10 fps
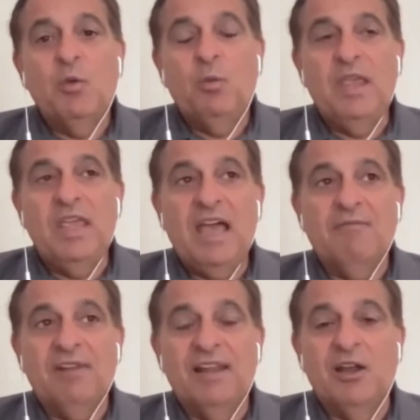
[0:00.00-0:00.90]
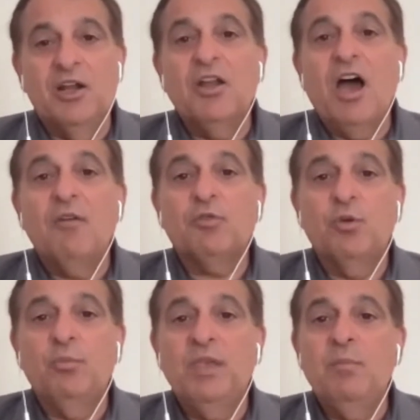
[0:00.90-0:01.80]
we have learned how to
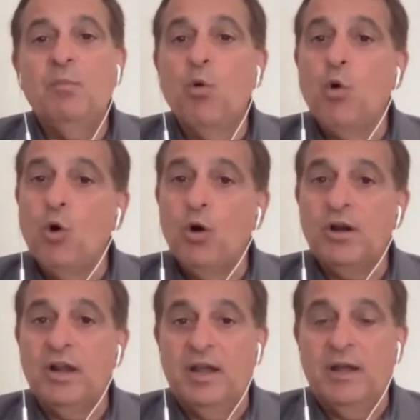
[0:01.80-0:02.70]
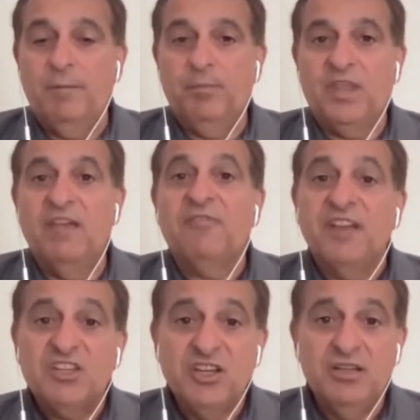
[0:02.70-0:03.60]
be more
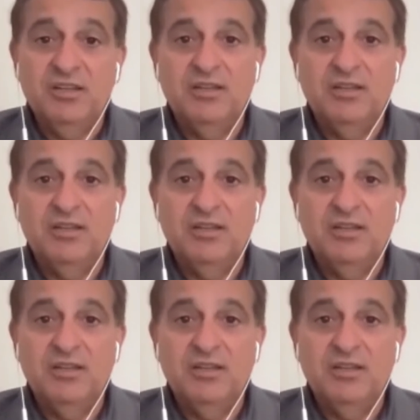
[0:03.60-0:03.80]
efficient.